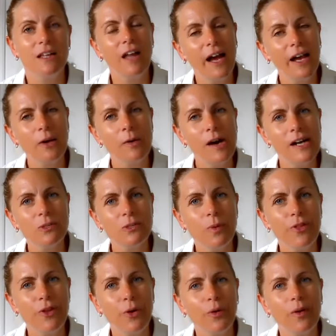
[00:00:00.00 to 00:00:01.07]
Likewise
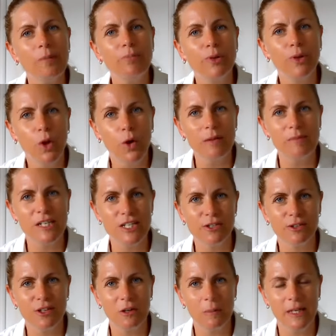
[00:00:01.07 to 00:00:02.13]
with your employment
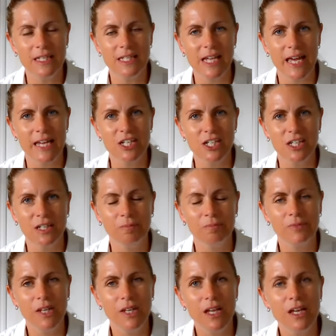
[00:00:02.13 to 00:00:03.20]
documentation.
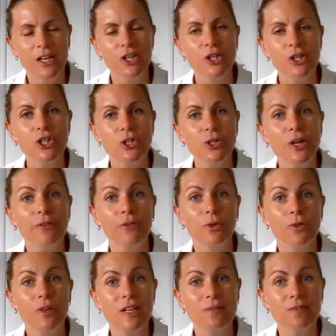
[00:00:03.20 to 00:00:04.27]
You should have
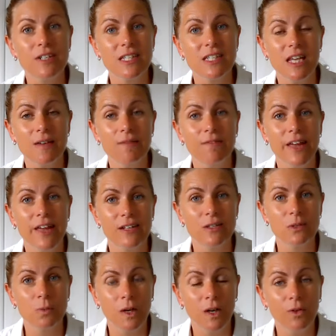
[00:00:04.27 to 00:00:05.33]
already received that
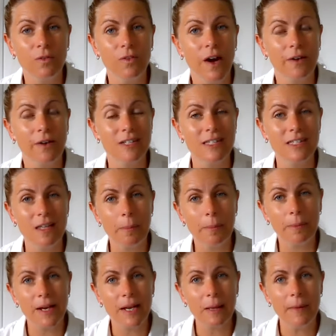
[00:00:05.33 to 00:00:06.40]
as well via a
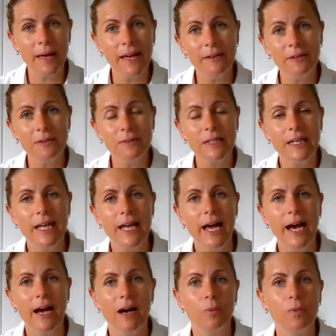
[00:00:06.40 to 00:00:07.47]
separate email.
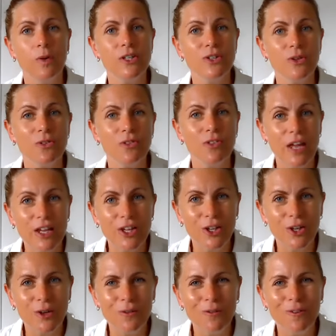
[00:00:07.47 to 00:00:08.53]
We do
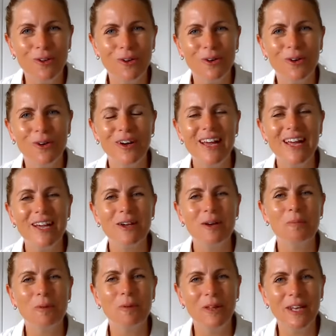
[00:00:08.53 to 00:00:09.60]
thank you for your
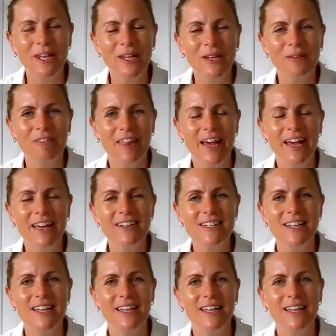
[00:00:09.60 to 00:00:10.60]
completing of that.